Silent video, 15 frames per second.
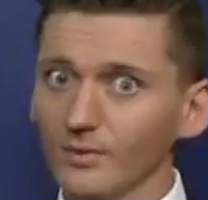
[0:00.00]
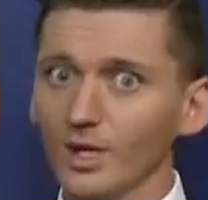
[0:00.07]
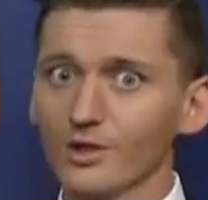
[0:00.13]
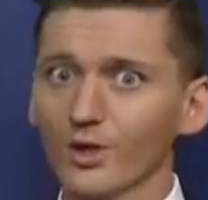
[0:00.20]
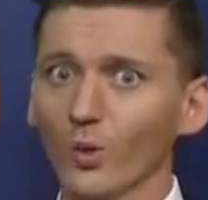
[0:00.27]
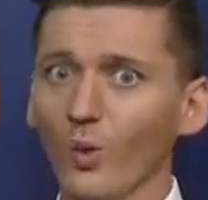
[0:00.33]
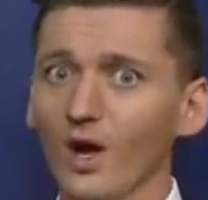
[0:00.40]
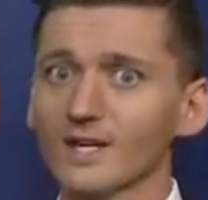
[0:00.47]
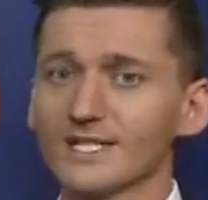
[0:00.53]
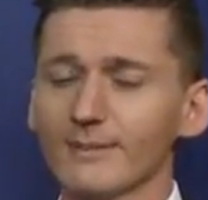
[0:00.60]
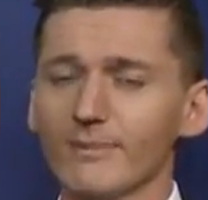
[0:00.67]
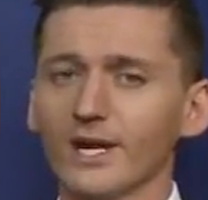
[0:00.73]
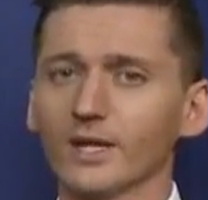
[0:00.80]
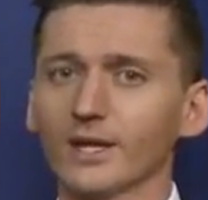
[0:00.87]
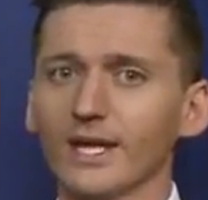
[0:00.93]
there was
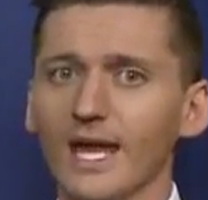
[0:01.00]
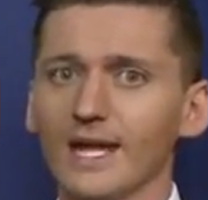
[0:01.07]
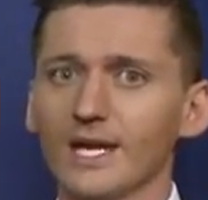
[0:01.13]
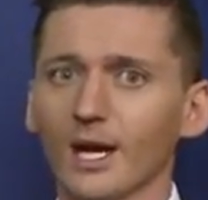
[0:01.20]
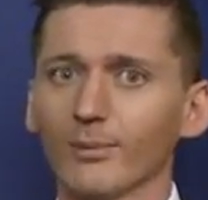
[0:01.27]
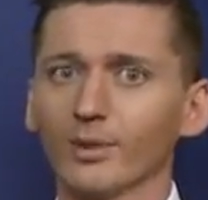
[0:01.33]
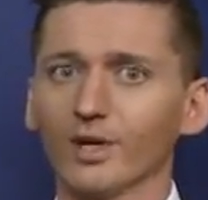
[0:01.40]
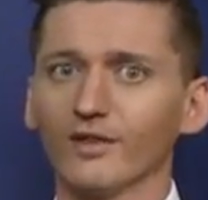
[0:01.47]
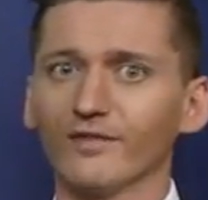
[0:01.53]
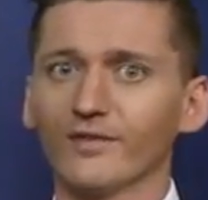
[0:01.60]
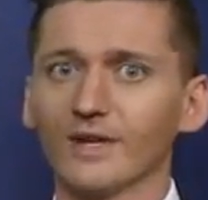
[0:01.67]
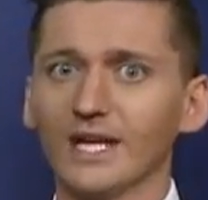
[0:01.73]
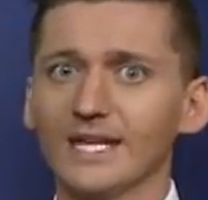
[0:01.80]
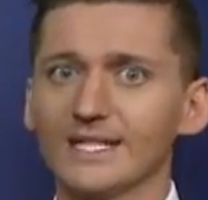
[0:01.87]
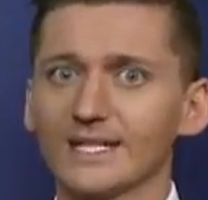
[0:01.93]
admittedly a number of
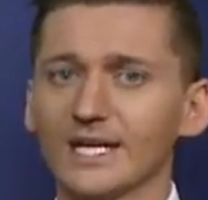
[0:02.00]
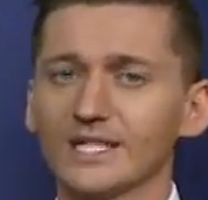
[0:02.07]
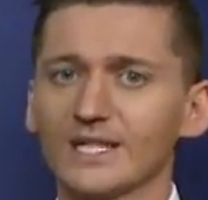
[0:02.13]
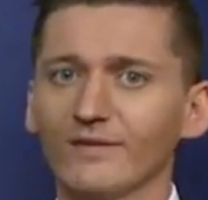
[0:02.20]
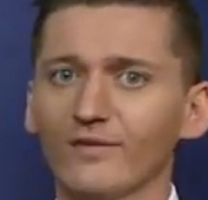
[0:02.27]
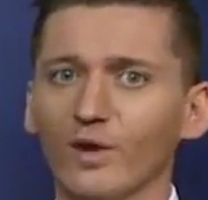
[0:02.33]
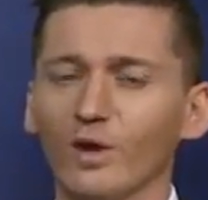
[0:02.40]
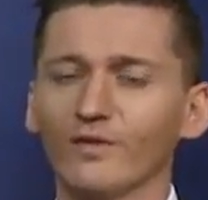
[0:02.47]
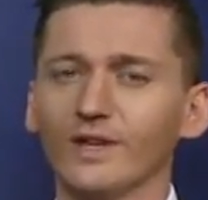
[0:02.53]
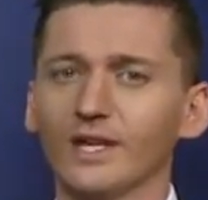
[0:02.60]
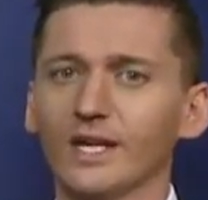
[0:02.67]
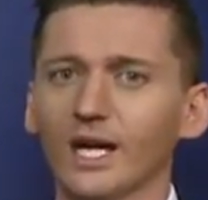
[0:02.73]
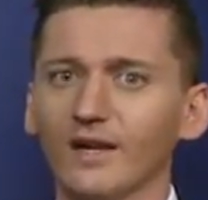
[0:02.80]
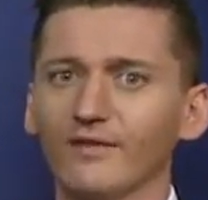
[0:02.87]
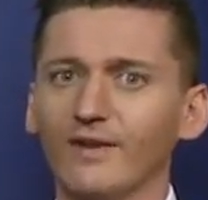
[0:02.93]
incidents
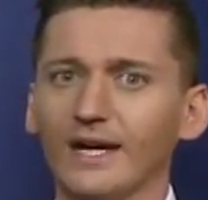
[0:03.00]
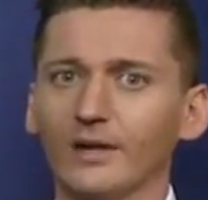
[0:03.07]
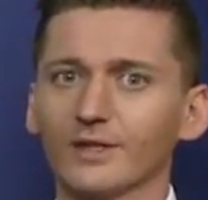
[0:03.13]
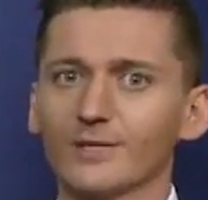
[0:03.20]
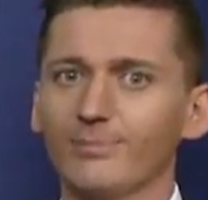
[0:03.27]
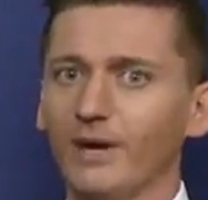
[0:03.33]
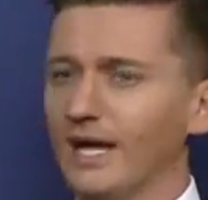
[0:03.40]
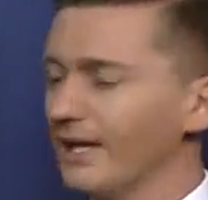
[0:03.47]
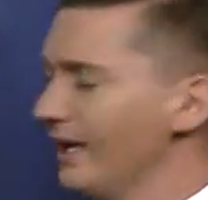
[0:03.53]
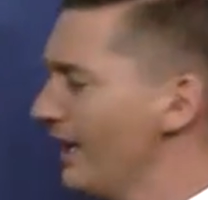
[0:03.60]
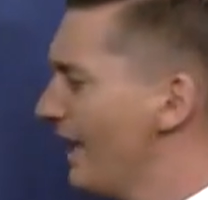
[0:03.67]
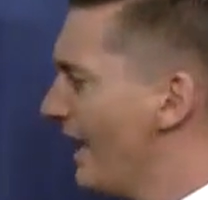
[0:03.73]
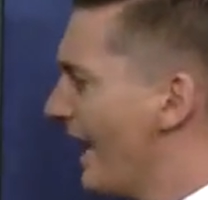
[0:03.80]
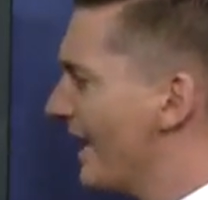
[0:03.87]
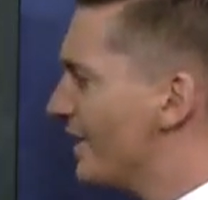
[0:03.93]
involving gun violence. But
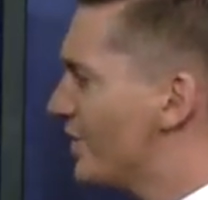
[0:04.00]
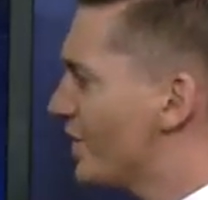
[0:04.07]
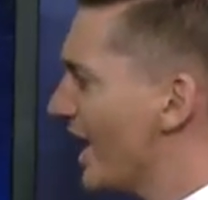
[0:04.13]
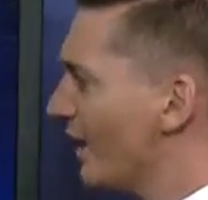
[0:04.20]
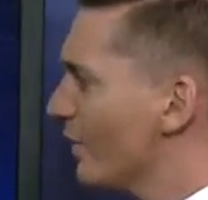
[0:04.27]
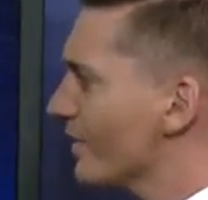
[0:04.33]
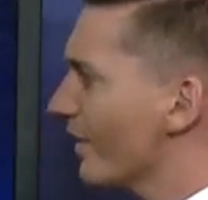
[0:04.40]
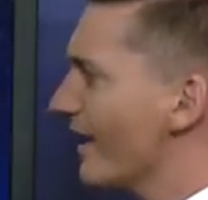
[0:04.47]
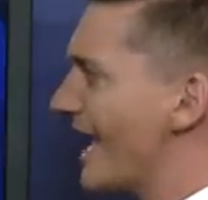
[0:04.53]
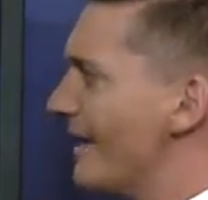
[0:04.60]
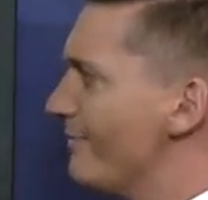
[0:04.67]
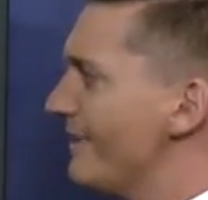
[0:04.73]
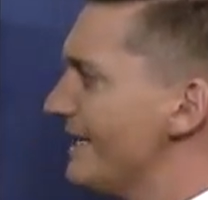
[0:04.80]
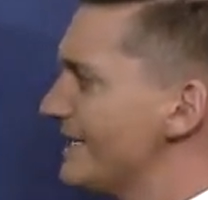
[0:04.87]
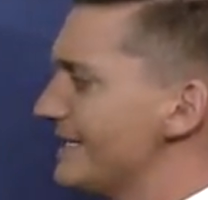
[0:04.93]
a check with our
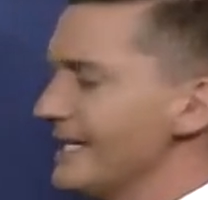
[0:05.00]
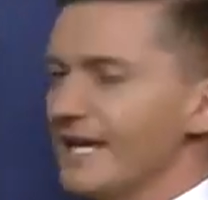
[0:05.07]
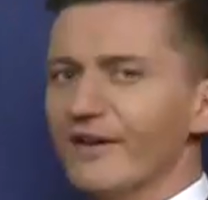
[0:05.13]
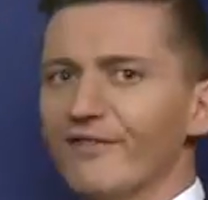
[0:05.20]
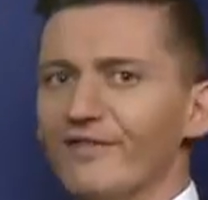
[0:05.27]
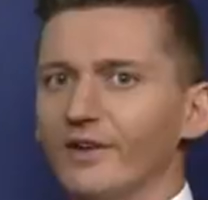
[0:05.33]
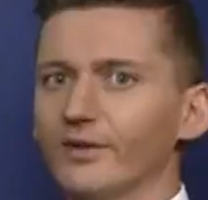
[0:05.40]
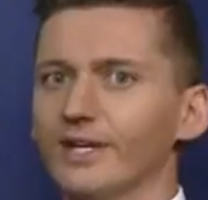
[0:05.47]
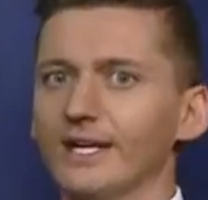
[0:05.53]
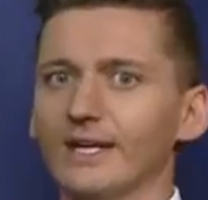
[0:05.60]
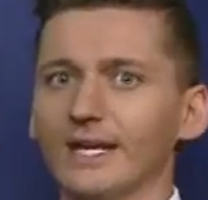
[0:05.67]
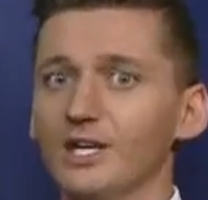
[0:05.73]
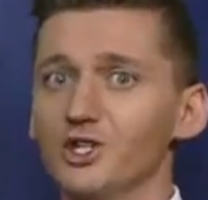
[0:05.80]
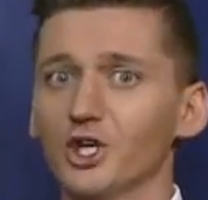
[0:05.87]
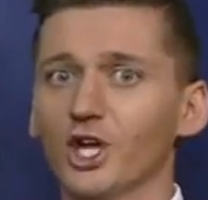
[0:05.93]
NBC affiliate
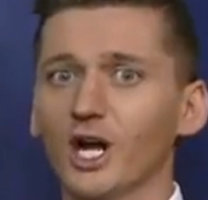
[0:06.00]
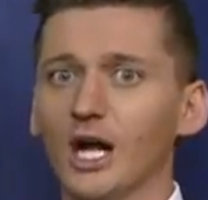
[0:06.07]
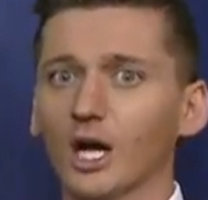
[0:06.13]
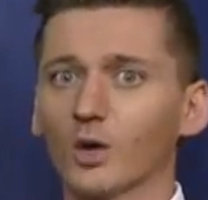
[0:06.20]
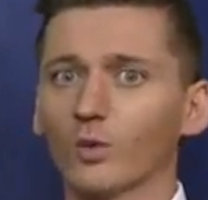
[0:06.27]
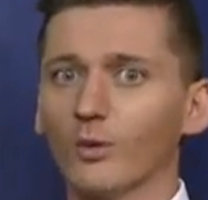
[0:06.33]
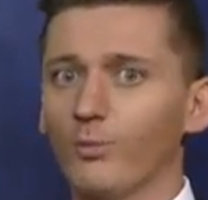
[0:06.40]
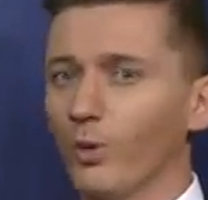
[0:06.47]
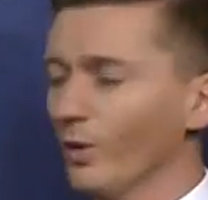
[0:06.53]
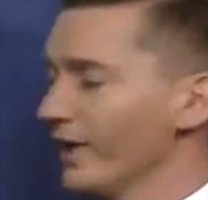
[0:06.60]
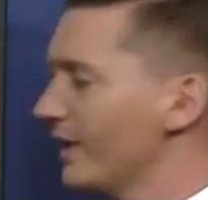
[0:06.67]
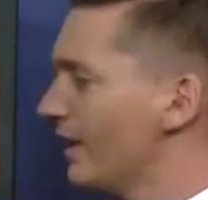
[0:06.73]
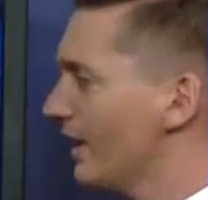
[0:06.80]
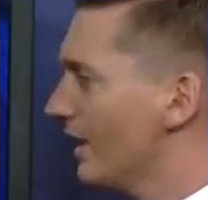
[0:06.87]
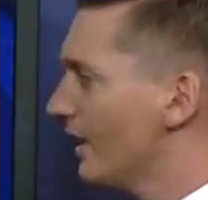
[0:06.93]
in Chicago
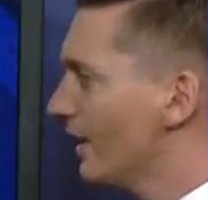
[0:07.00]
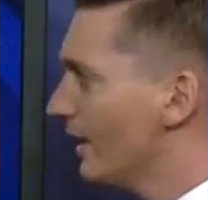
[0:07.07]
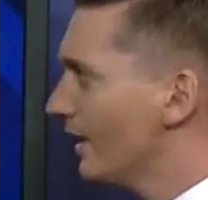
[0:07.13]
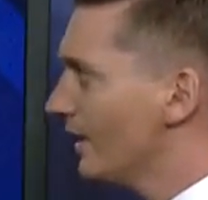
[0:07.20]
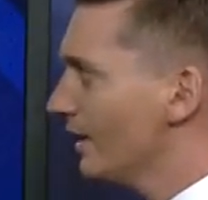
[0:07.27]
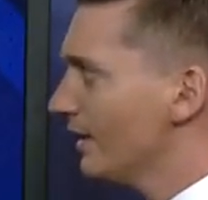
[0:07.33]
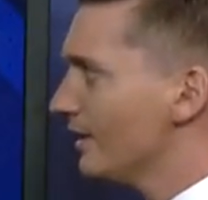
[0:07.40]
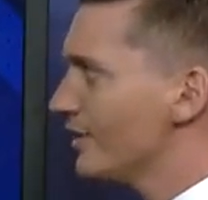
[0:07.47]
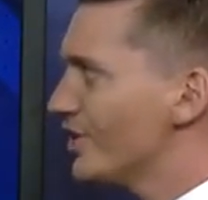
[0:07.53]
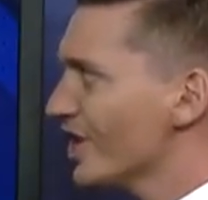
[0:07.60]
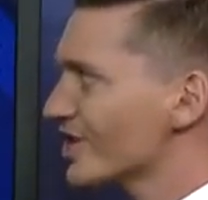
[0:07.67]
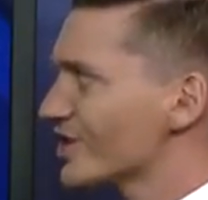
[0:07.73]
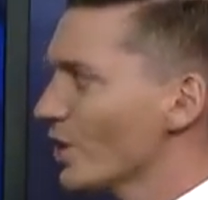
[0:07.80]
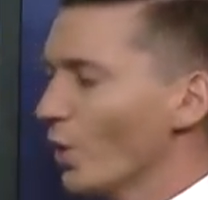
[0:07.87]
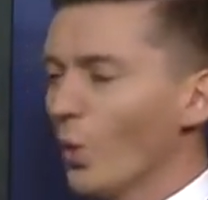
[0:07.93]
reported
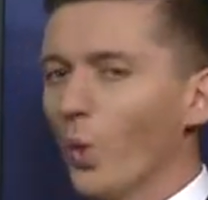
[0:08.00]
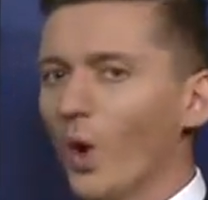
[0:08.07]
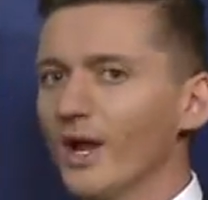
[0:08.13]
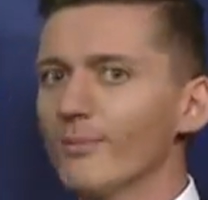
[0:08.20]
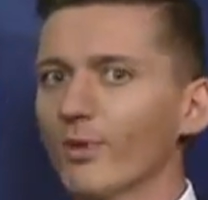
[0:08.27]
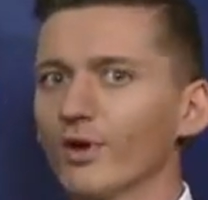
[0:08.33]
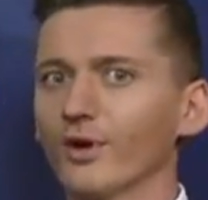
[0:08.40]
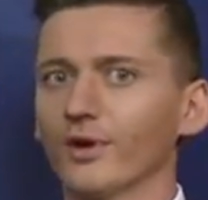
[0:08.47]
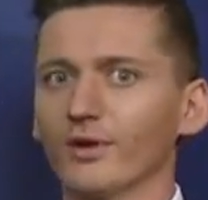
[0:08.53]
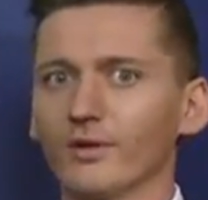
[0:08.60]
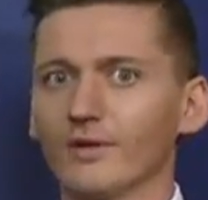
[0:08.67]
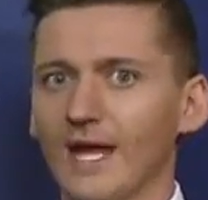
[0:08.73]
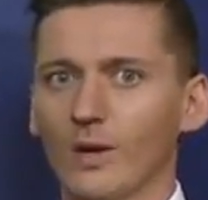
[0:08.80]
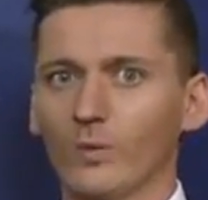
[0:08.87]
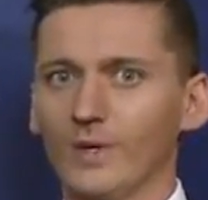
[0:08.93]
just one murder
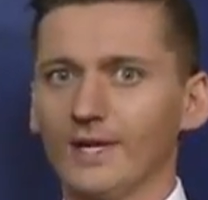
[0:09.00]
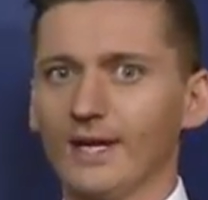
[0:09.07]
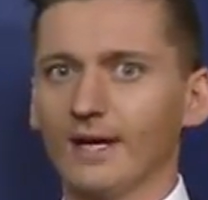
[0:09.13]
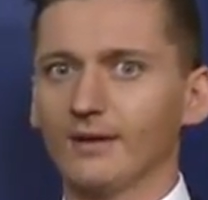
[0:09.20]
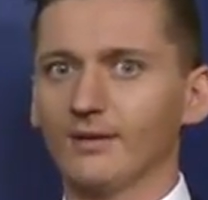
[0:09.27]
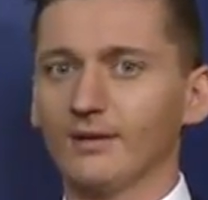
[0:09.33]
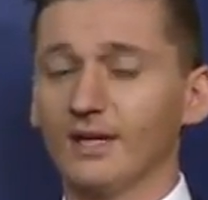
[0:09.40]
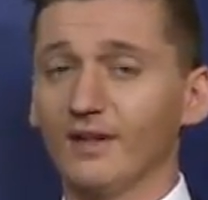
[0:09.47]
that weekend.